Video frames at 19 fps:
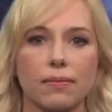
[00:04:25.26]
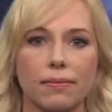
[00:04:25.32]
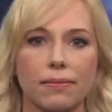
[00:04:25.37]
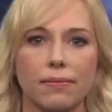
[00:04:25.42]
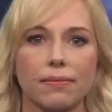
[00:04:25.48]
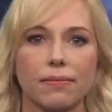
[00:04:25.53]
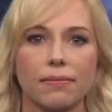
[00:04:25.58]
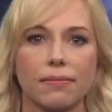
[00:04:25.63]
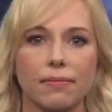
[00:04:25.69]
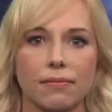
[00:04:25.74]

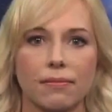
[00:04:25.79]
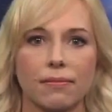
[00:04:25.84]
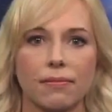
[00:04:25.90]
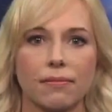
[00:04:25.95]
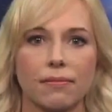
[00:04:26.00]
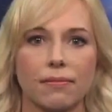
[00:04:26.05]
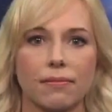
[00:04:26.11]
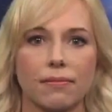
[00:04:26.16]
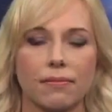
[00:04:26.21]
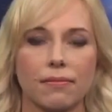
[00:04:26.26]

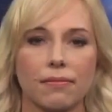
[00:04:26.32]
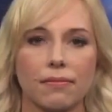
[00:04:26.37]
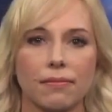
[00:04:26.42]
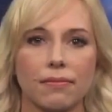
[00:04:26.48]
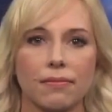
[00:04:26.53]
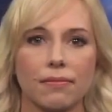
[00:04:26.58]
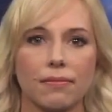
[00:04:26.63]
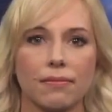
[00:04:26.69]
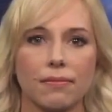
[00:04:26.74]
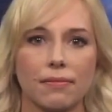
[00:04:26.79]

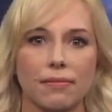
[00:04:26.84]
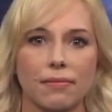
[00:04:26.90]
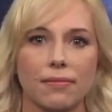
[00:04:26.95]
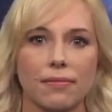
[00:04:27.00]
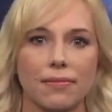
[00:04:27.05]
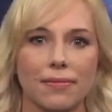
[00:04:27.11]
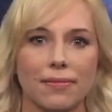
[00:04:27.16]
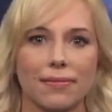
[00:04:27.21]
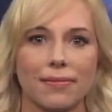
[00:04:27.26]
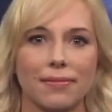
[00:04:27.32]

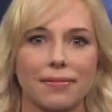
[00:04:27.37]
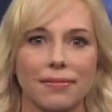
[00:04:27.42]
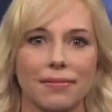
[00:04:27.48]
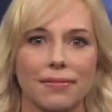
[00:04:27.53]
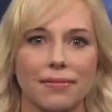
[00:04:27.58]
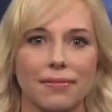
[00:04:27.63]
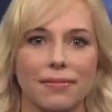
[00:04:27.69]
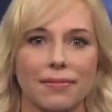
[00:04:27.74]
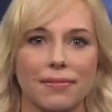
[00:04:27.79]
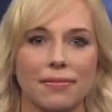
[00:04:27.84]

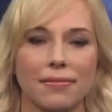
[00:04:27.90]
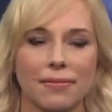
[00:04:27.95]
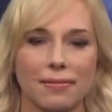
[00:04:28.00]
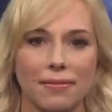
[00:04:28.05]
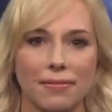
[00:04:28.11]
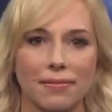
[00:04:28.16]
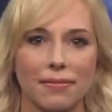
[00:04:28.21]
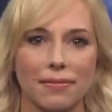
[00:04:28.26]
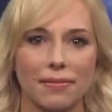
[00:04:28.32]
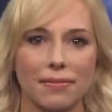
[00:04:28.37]

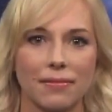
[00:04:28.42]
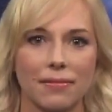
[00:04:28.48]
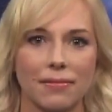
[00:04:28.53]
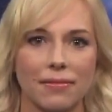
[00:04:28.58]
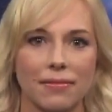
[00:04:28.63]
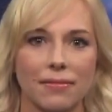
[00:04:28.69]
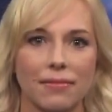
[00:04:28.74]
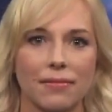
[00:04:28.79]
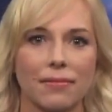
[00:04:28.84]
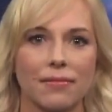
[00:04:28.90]

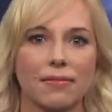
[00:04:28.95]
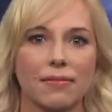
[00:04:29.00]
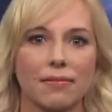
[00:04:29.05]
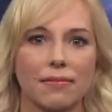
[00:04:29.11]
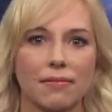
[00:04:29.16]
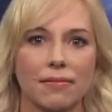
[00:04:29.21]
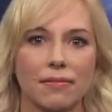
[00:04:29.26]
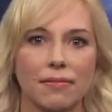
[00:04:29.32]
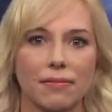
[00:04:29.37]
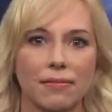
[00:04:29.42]

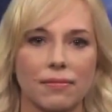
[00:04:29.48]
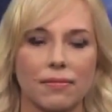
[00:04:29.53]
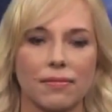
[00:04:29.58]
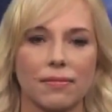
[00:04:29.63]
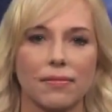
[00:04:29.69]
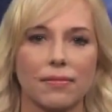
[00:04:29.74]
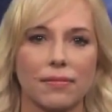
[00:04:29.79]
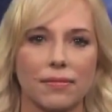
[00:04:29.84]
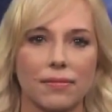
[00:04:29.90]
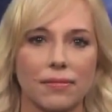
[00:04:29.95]

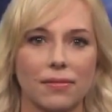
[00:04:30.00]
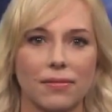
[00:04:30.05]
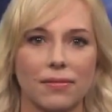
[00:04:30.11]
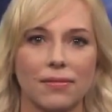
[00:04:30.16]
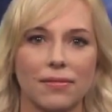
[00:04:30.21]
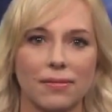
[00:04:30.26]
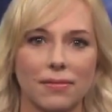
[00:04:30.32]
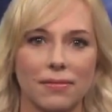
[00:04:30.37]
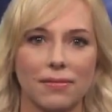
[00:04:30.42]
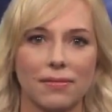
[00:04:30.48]

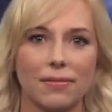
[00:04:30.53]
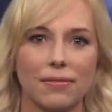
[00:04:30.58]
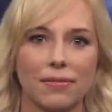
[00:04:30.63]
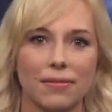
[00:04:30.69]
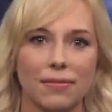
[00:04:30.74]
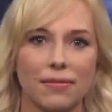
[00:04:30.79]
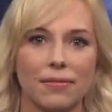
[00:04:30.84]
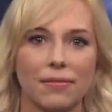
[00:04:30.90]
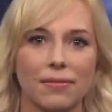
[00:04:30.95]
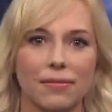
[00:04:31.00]

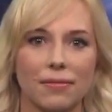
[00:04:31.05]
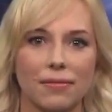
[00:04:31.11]
The person shown says nothing.